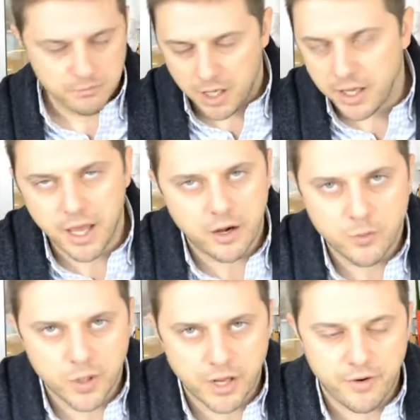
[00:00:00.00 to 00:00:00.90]
again,
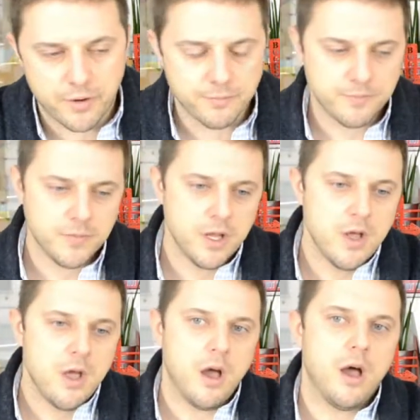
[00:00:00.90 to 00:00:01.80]
whatever.
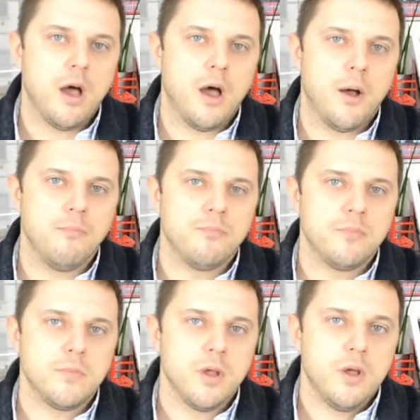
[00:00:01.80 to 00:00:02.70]

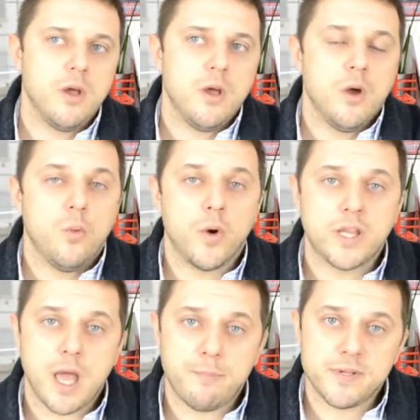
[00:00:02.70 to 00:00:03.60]
What
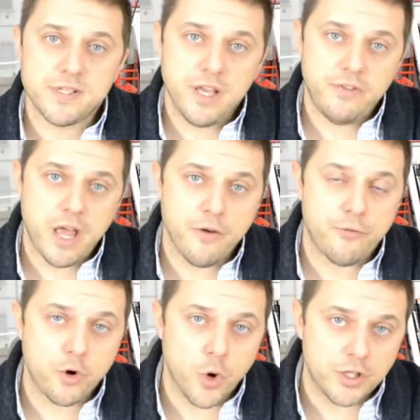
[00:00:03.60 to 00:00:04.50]
happens if they have
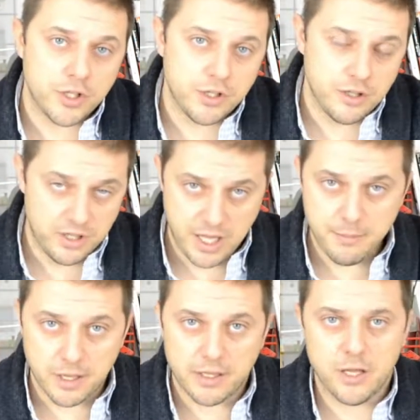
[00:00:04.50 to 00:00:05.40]
forgotten the
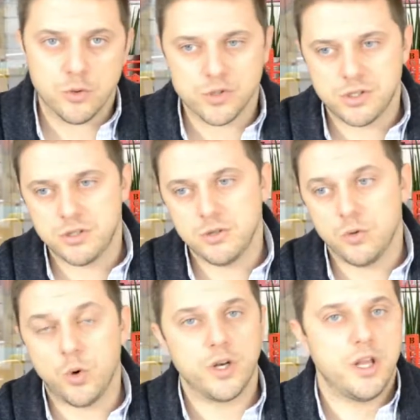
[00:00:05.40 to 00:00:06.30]
email they used
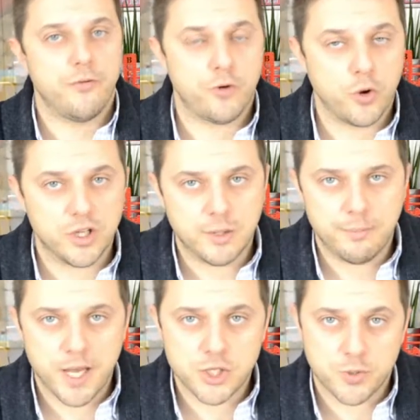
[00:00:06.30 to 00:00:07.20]
or they forgot the
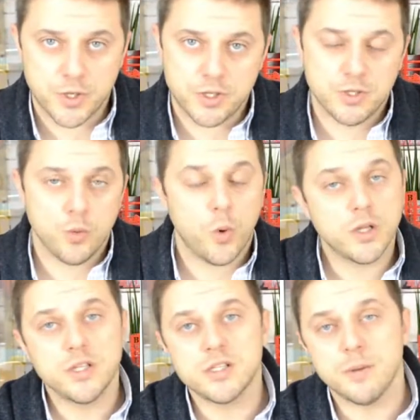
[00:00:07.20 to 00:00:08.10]
password?
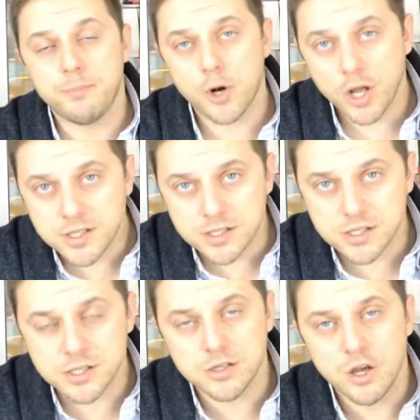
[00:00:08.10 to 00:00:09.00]
What is the
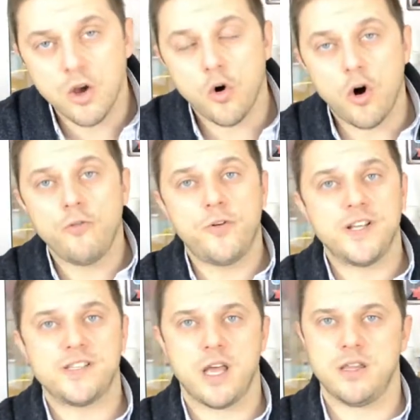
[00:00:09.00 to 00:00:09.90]
process of
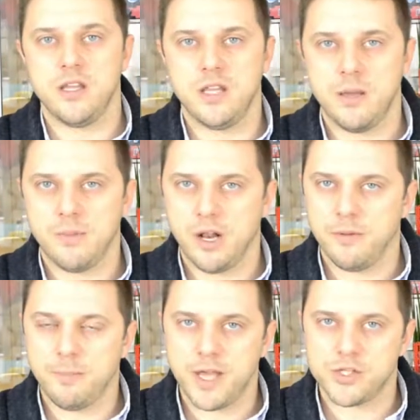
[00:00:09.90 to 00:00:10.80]
resetting the email
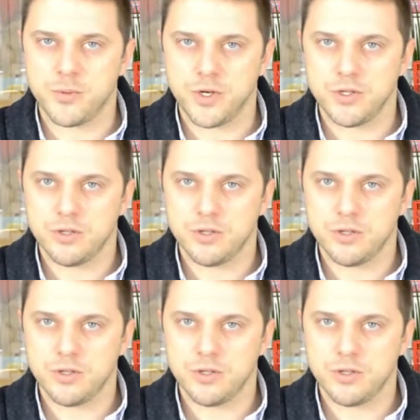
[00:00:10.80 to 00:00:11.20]
and password?